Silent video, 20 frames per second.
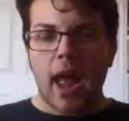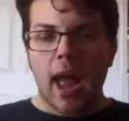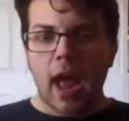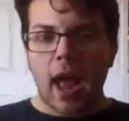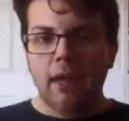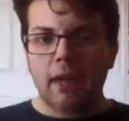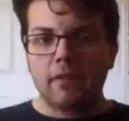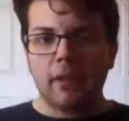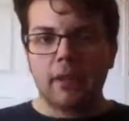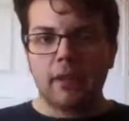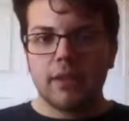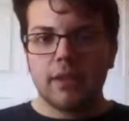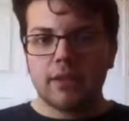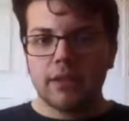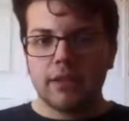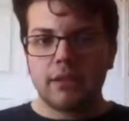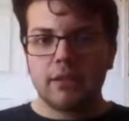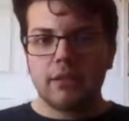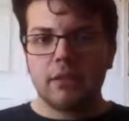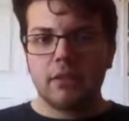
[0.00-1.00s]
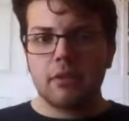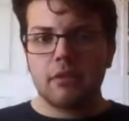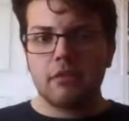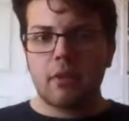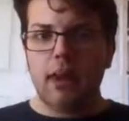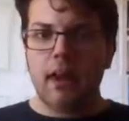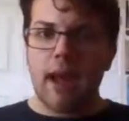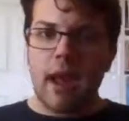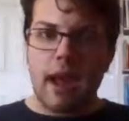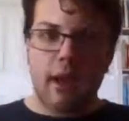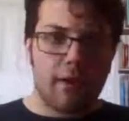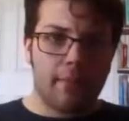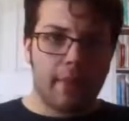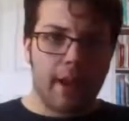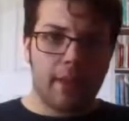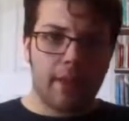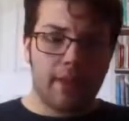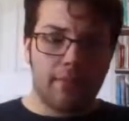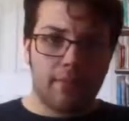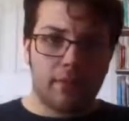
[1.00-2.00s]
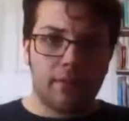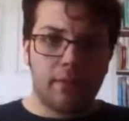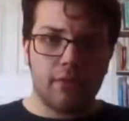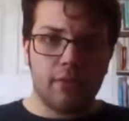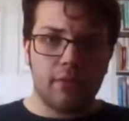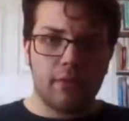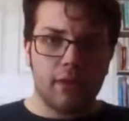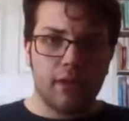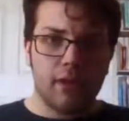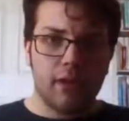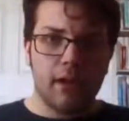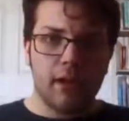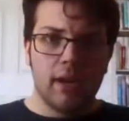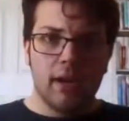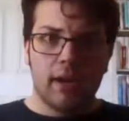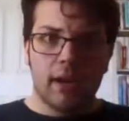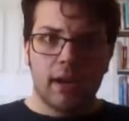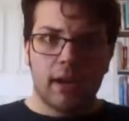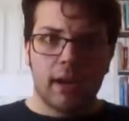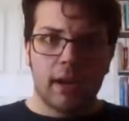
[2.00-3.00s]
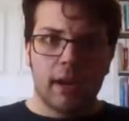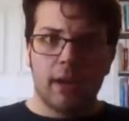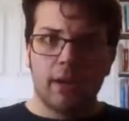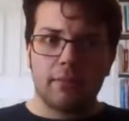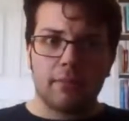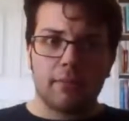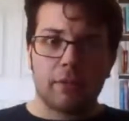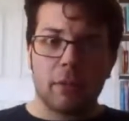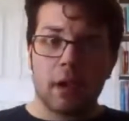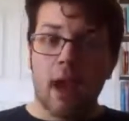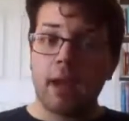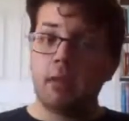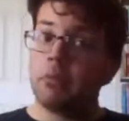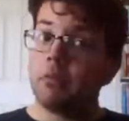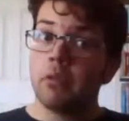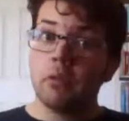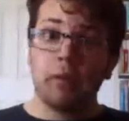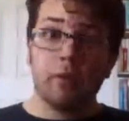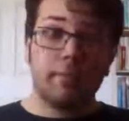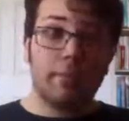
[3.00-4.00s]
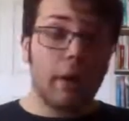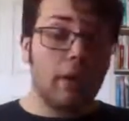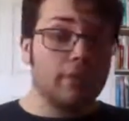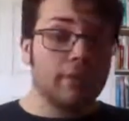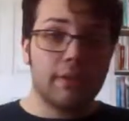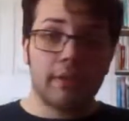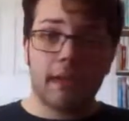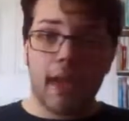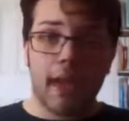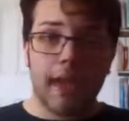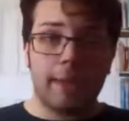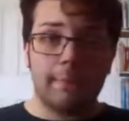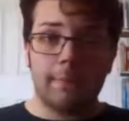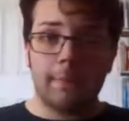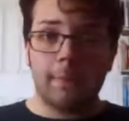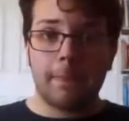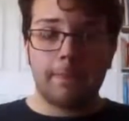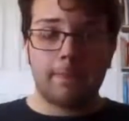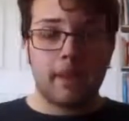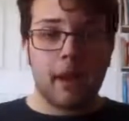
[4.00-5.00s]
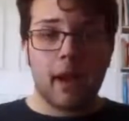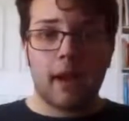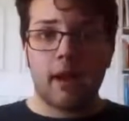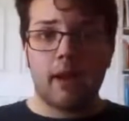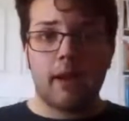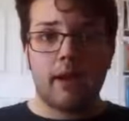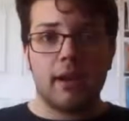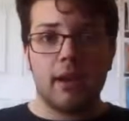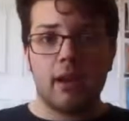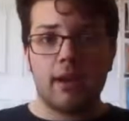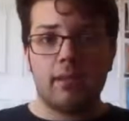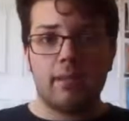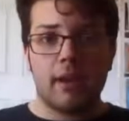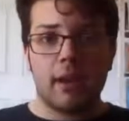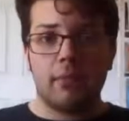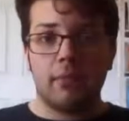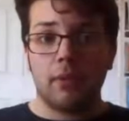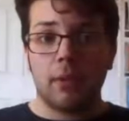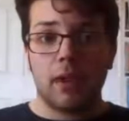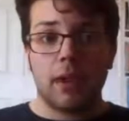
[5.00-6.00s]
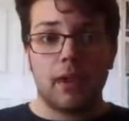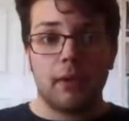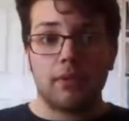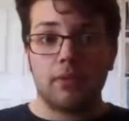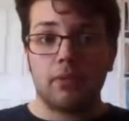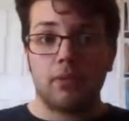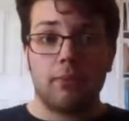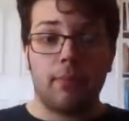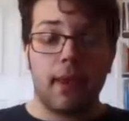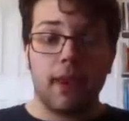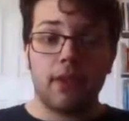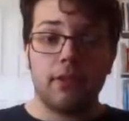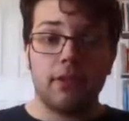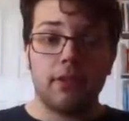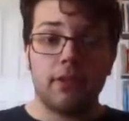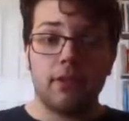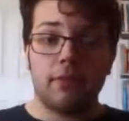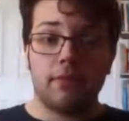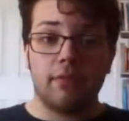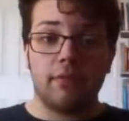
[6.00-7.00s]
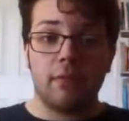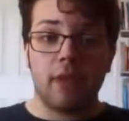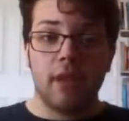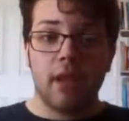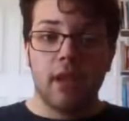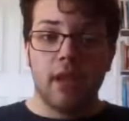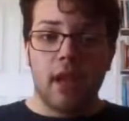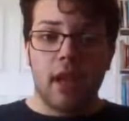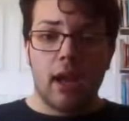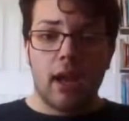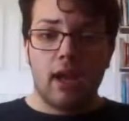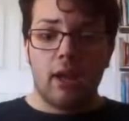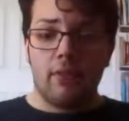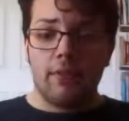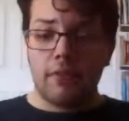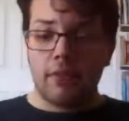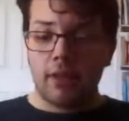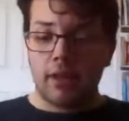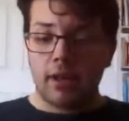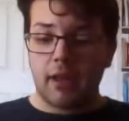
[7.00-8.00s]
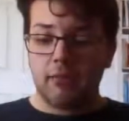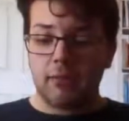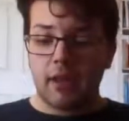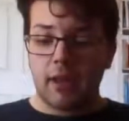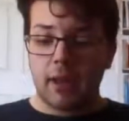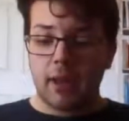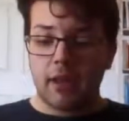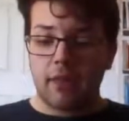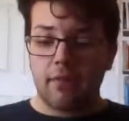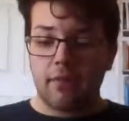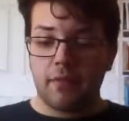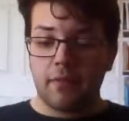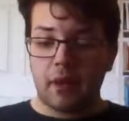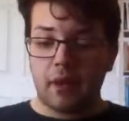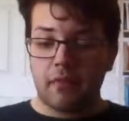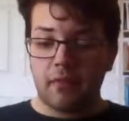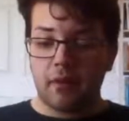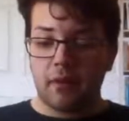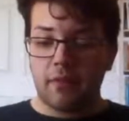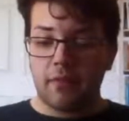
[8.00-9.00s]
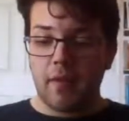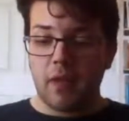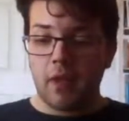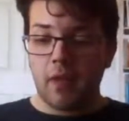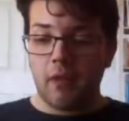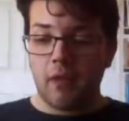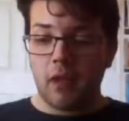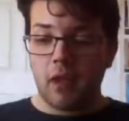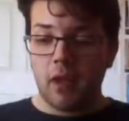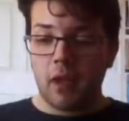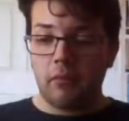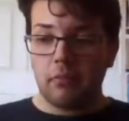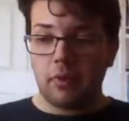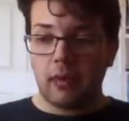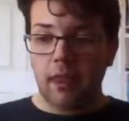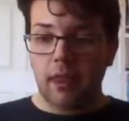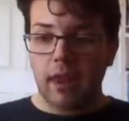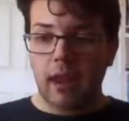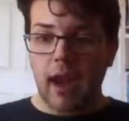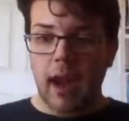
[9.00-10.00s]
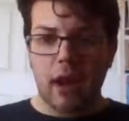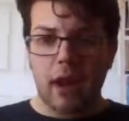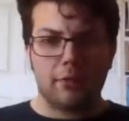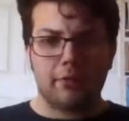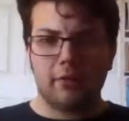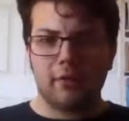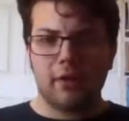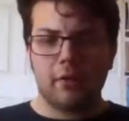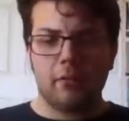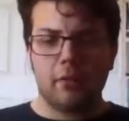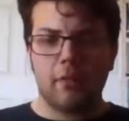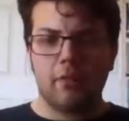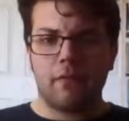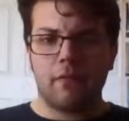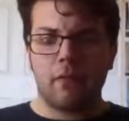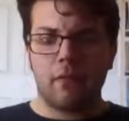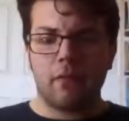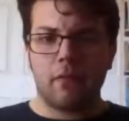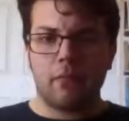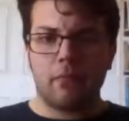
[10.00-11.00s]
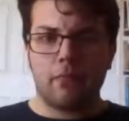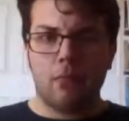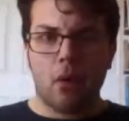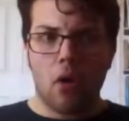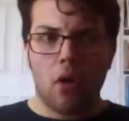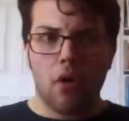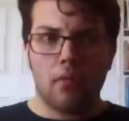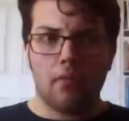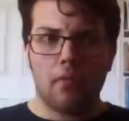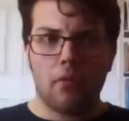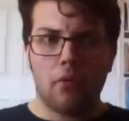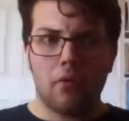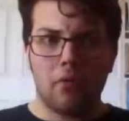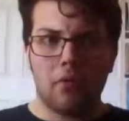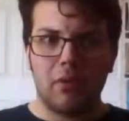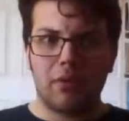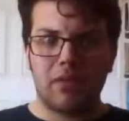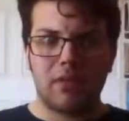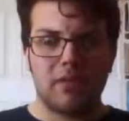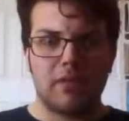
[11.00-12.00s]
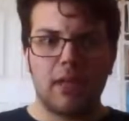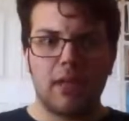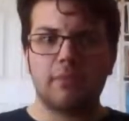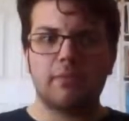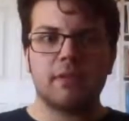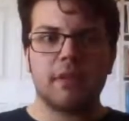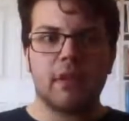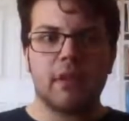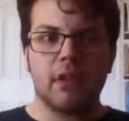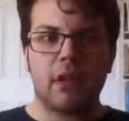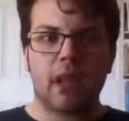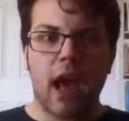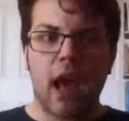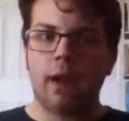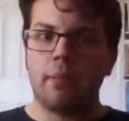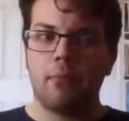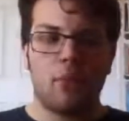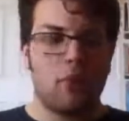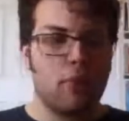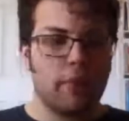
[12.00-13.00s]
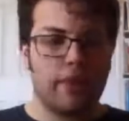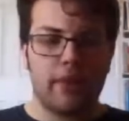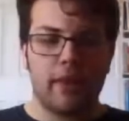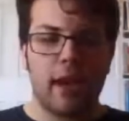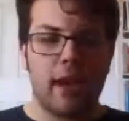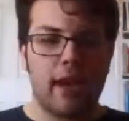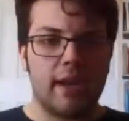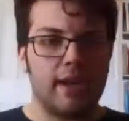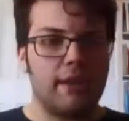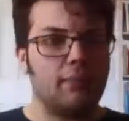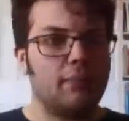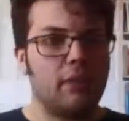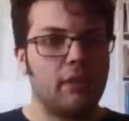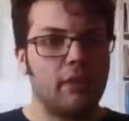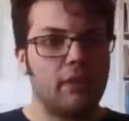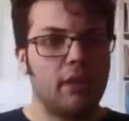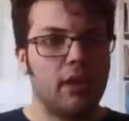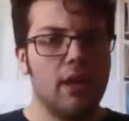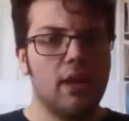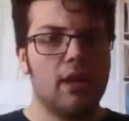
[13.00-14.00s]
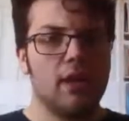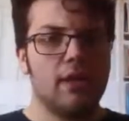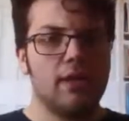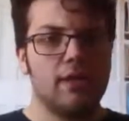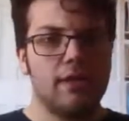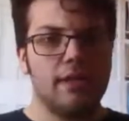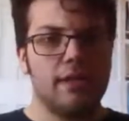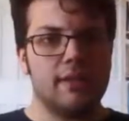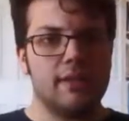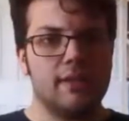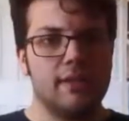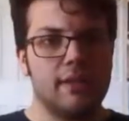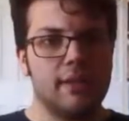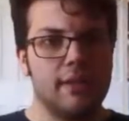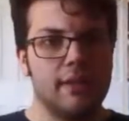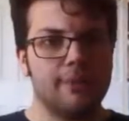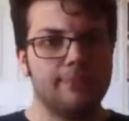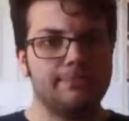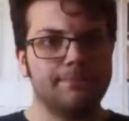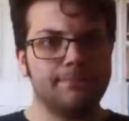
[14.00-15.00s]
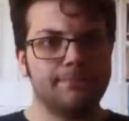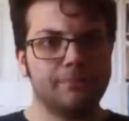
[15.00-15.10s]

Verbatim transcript: have the list written out on my computer. Um, so I will post that on any of my blogs or pages if uh, if you guys would like, if you guys want to follow along with that. I also did one for Marvel, which skips a lot more than I did with DC.